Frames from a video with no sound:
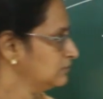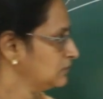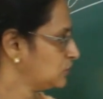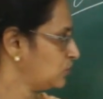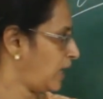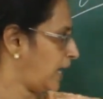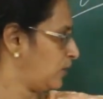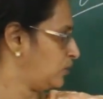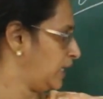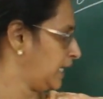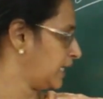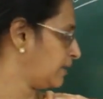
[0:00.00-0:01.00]
So, arrow
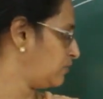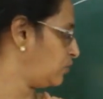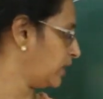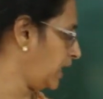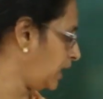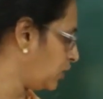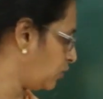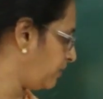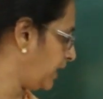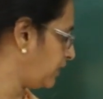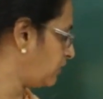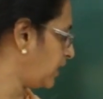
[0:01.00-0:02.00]
diagram ho gaya,
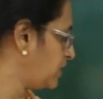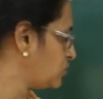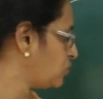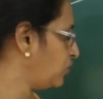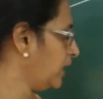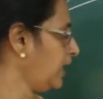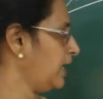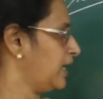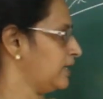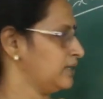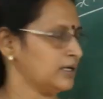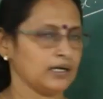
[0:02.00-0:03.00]
domain range ho gaya,
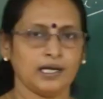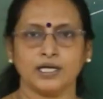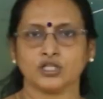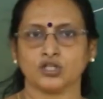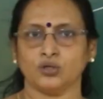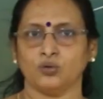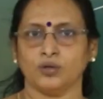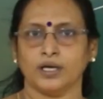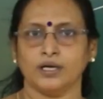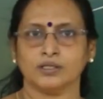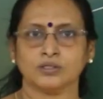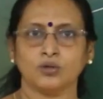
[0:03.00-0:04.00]
and the relation ho
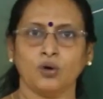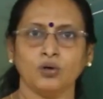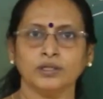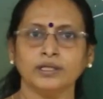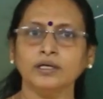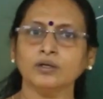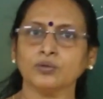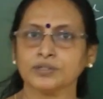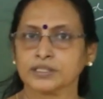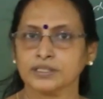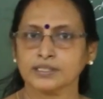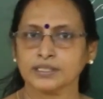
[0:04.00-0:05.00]
gaya. So, all the
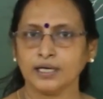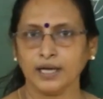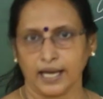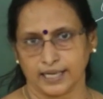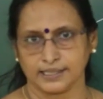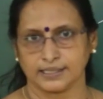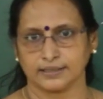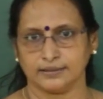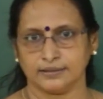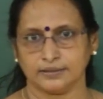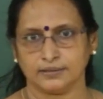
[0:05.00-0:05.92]
questions are answered.